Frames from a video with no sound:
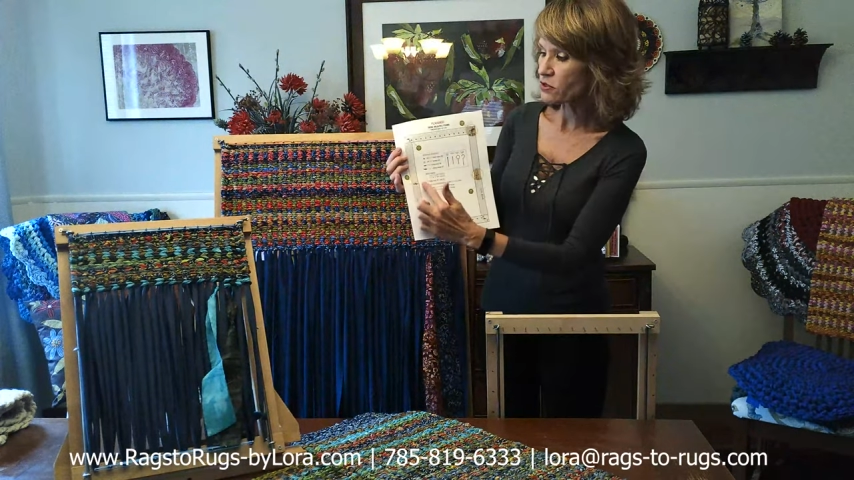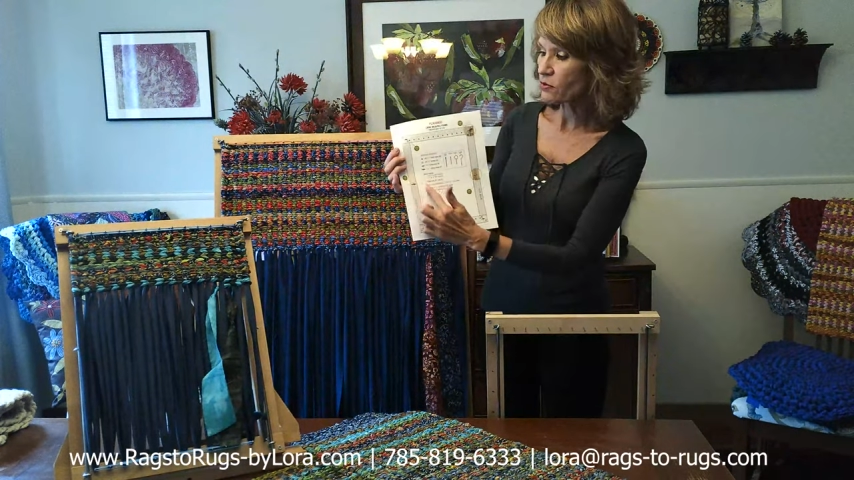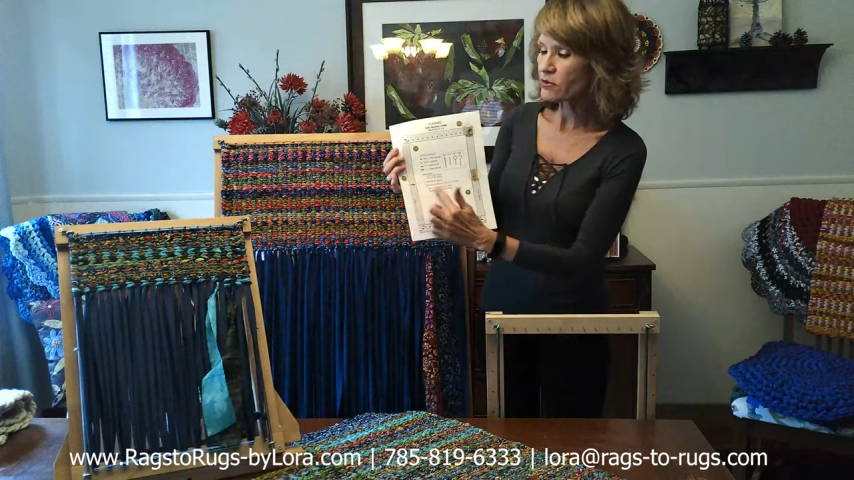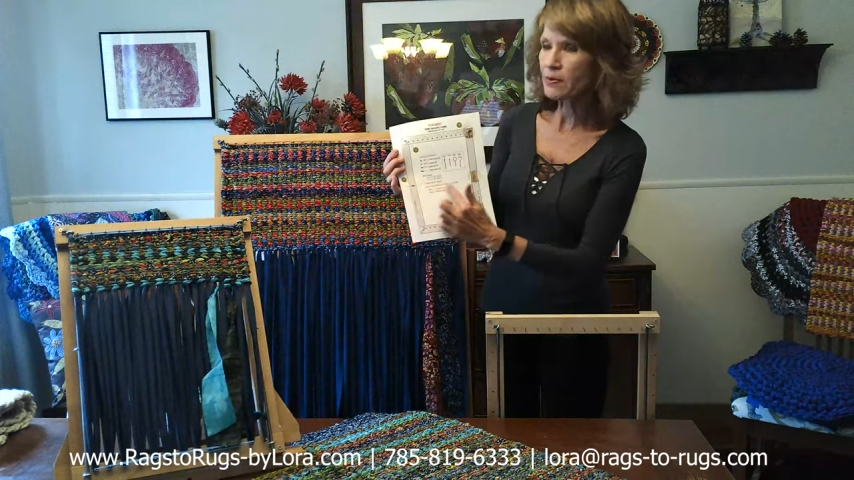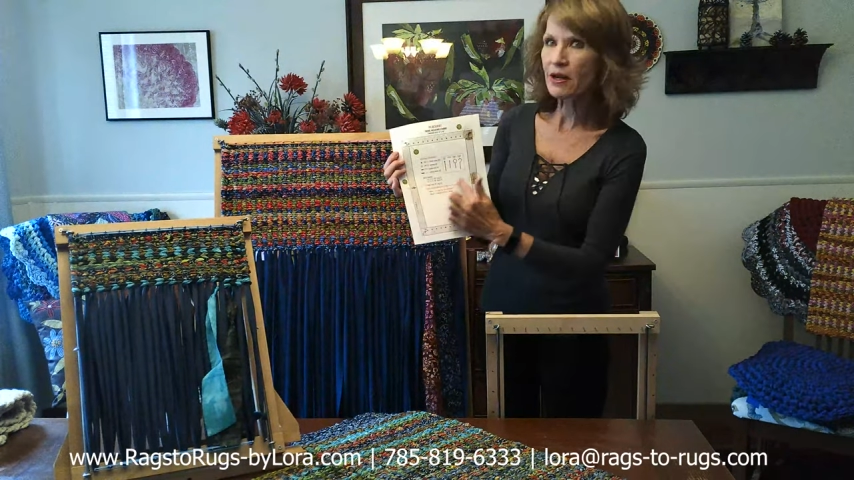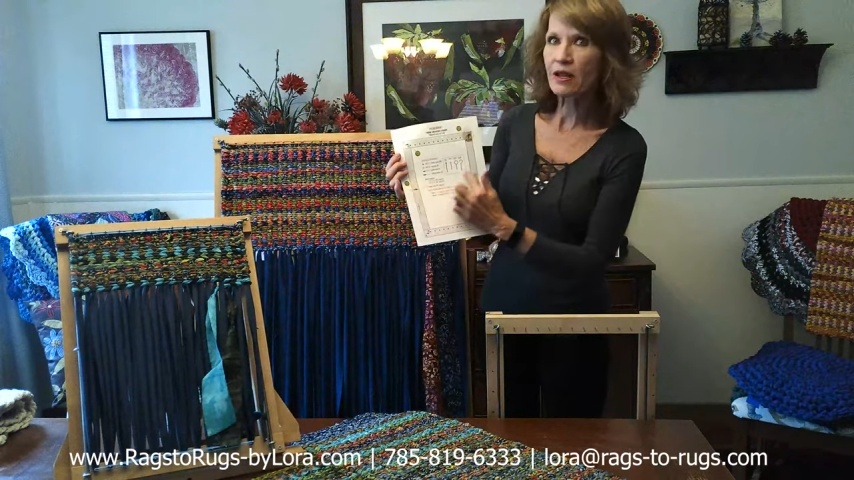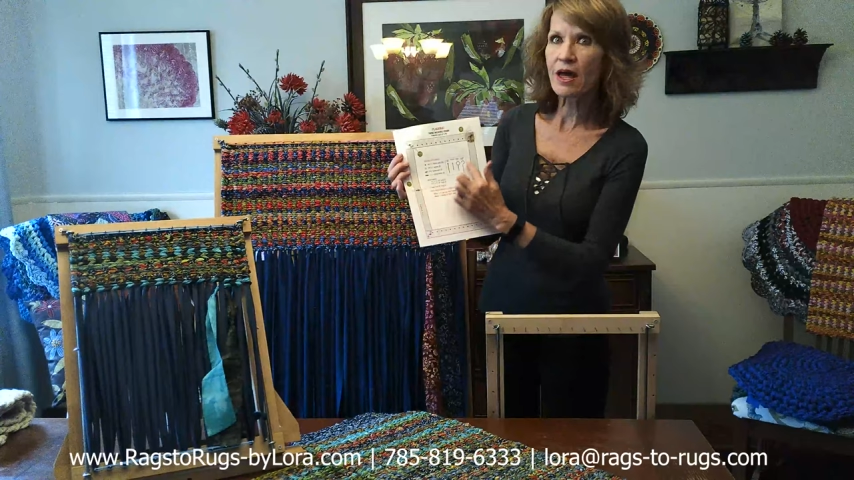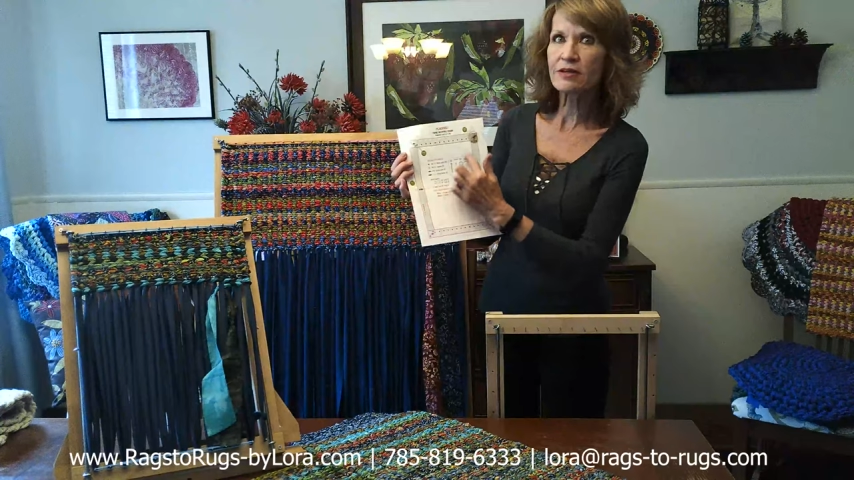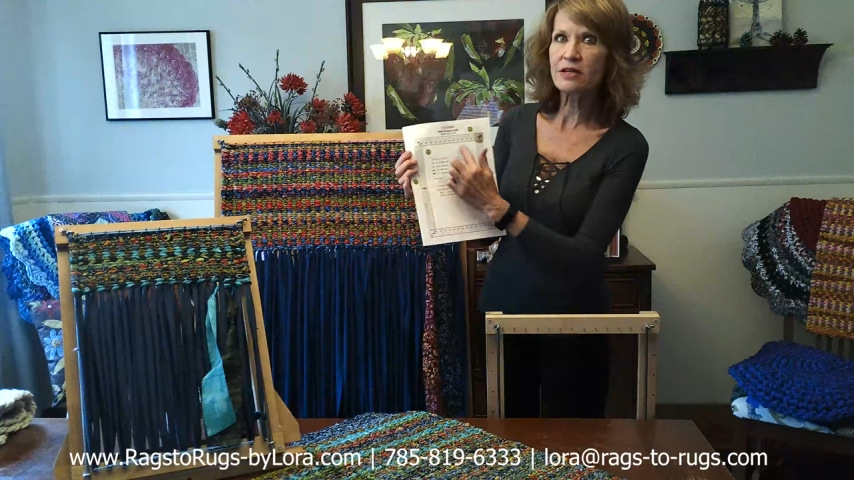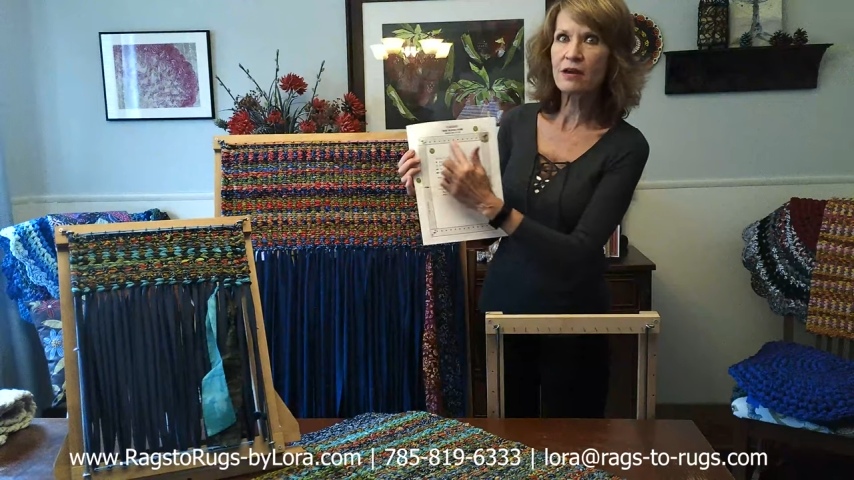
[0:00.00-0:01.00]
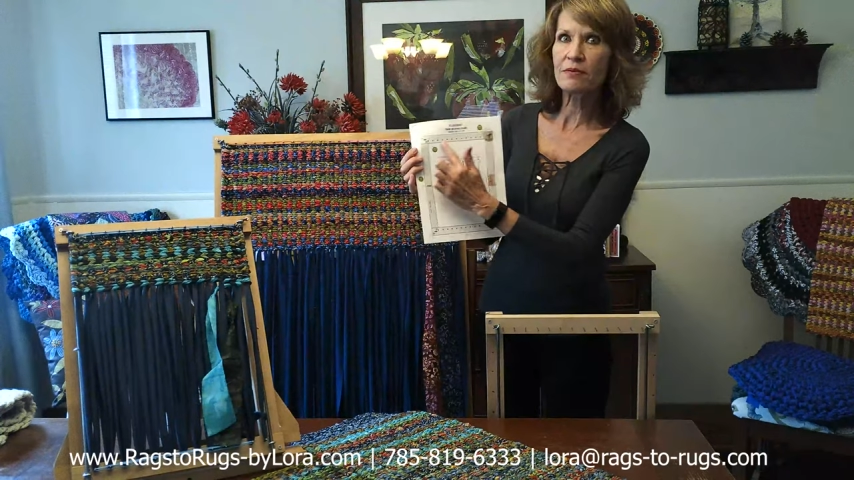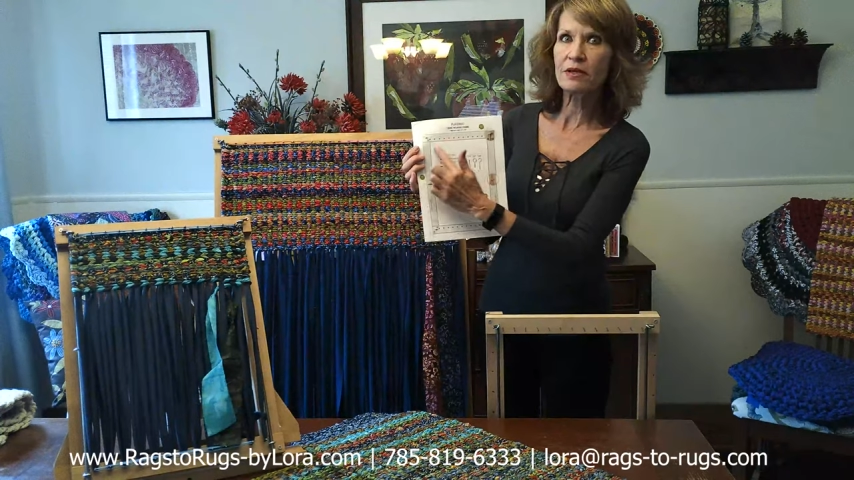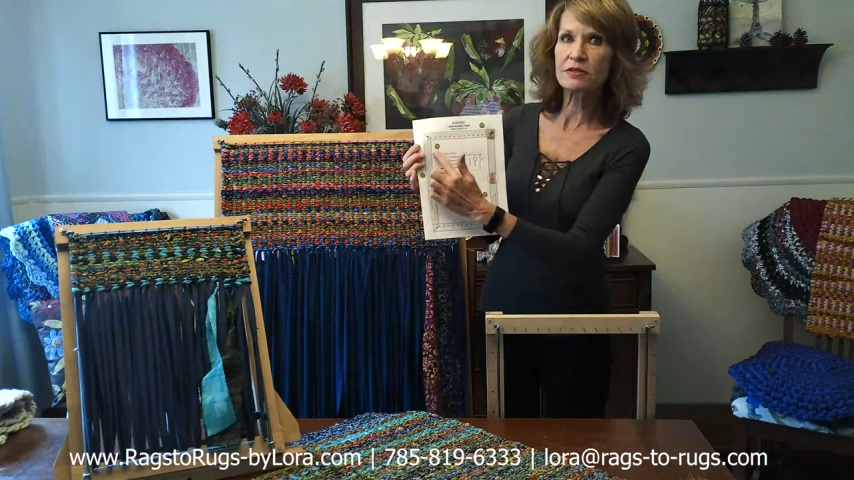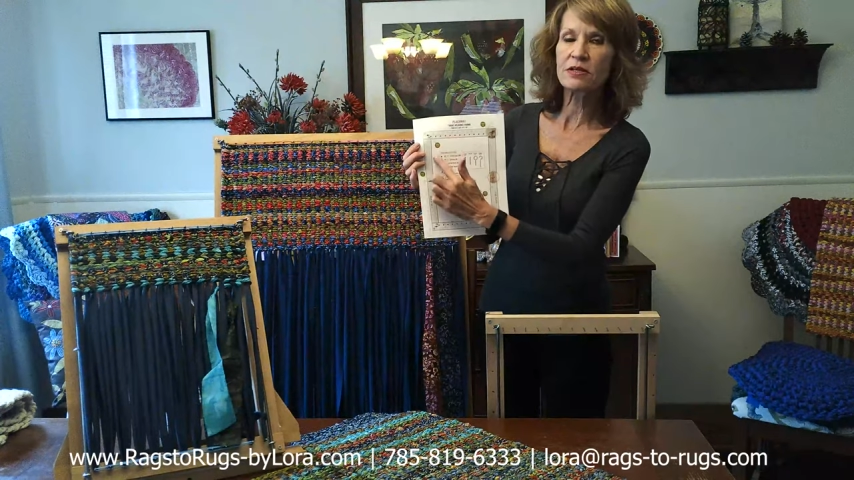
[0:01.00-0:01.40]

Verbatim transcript: so we spent a lot of time on this,